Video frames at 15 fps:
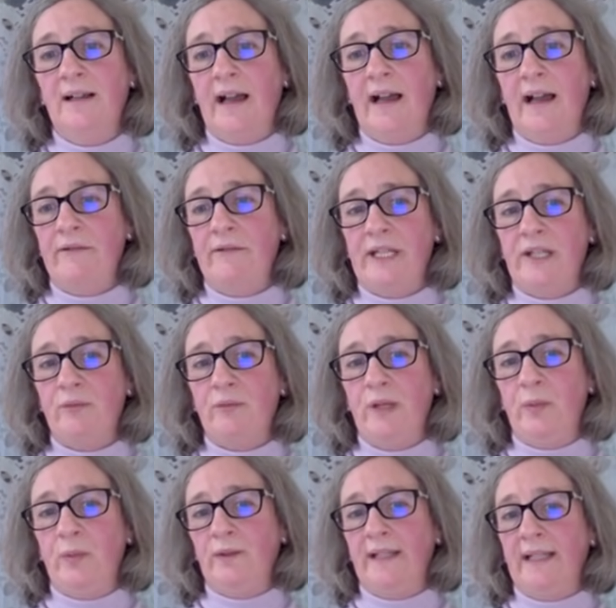IRS
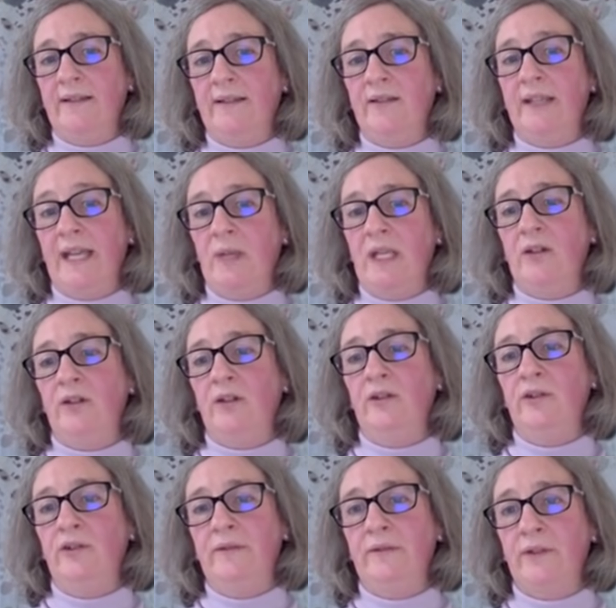report and the chemical
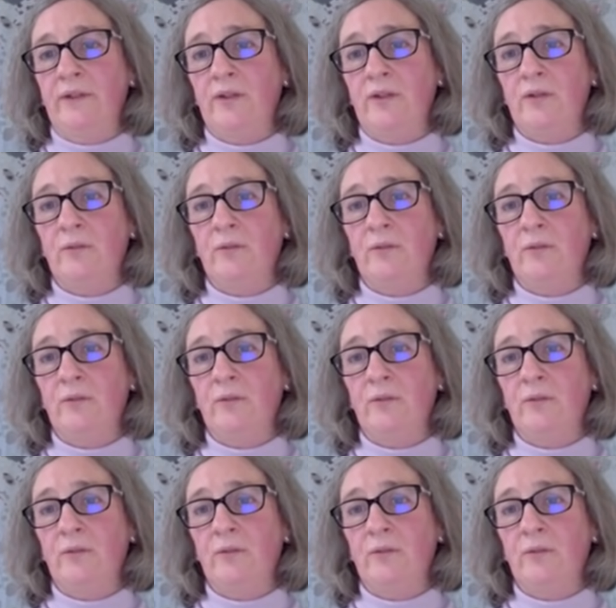universe,